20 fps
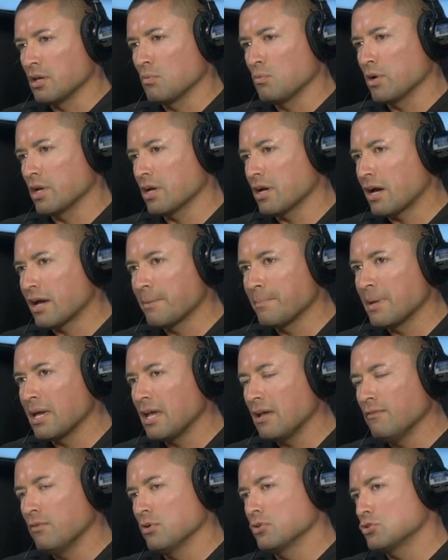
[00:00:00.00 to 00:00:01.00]
and why I'm
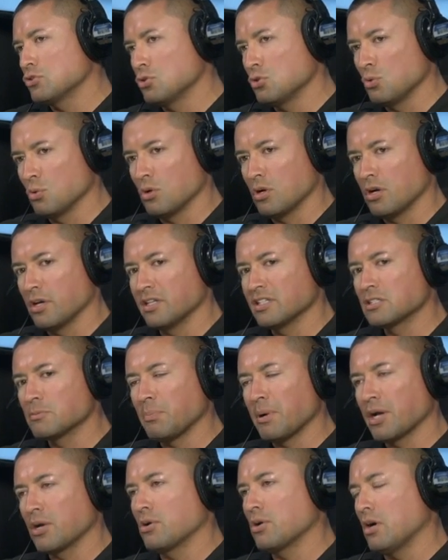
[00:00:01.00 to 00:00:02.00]
able to uh,
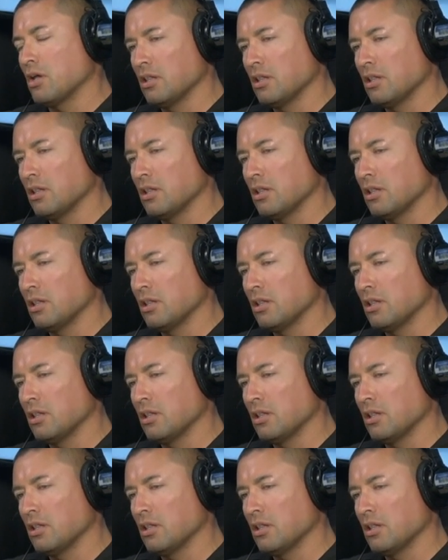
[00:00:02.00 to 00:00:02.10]
inspire